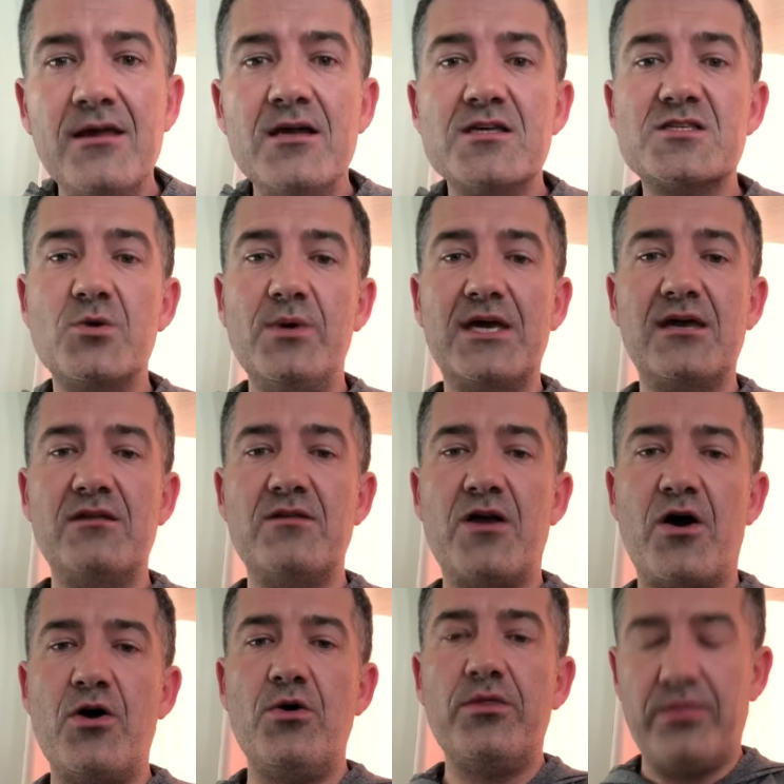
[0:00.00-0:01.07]
so we can
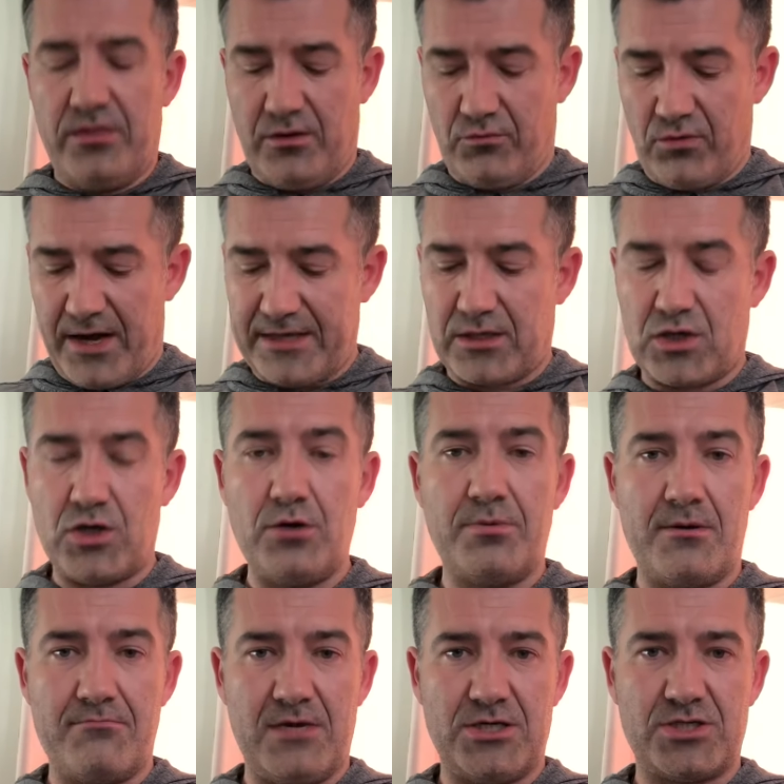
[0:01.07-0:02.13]
know the right
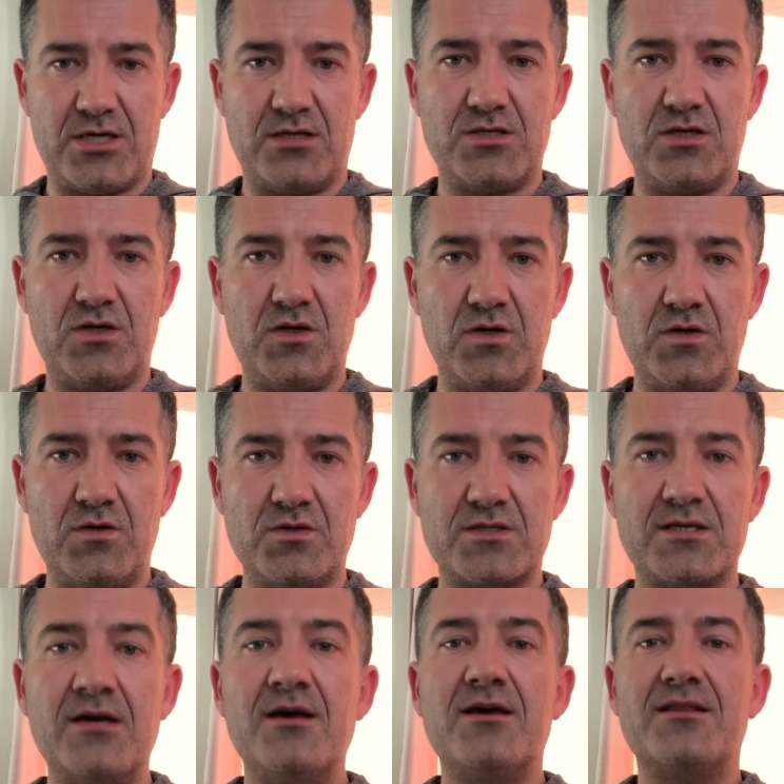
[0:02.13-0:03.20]
qubit measure to
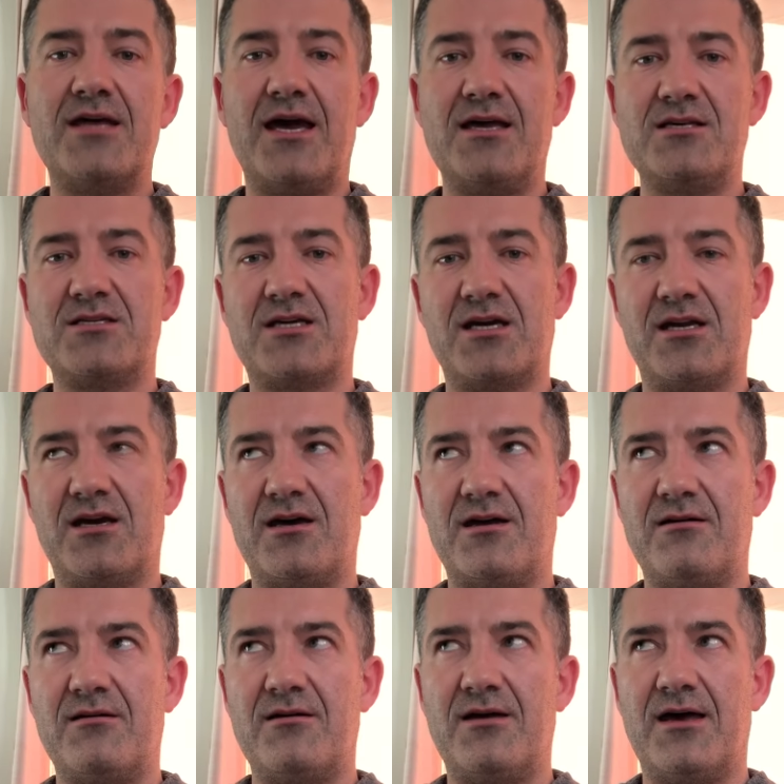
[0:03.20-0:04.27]
use. That is going
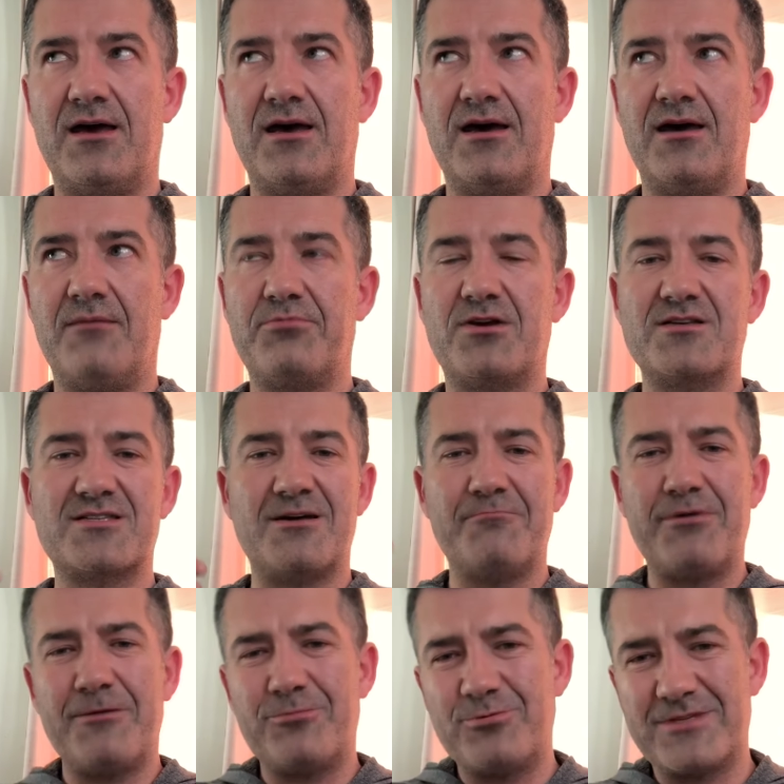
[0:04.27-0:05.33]
to, because some
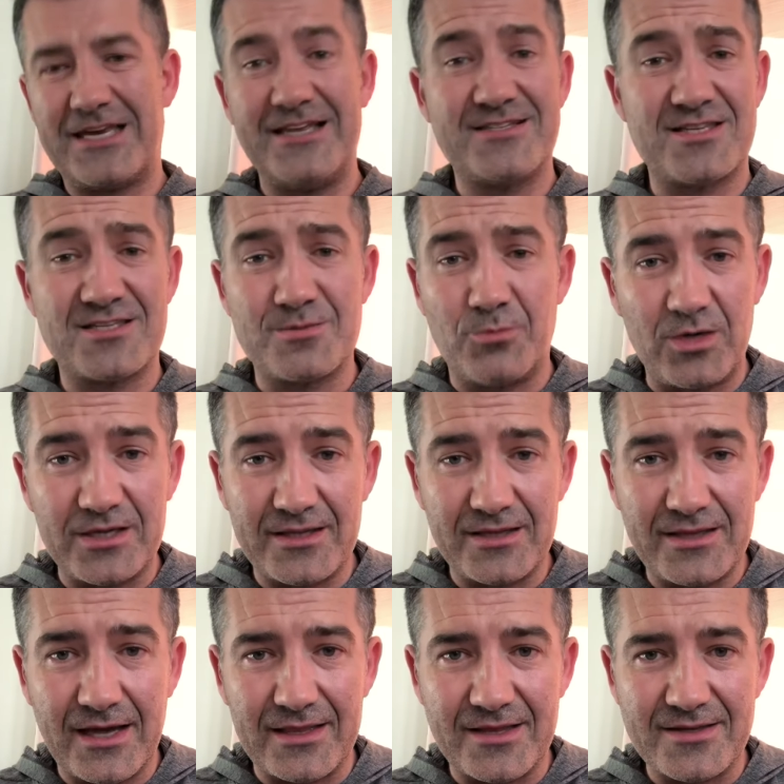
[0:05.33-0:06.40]
people's heads are smaller
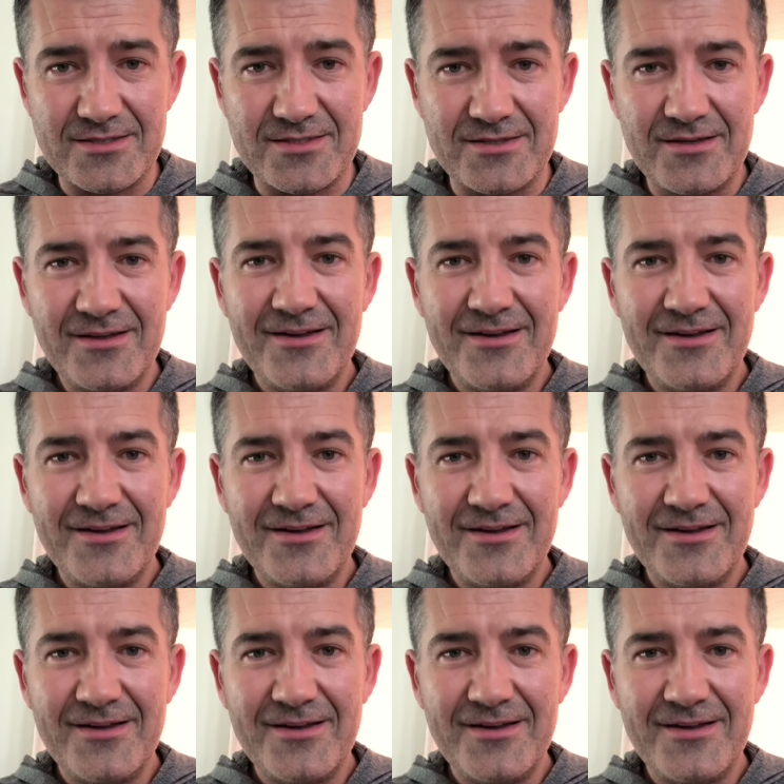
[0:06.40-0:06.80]
than others.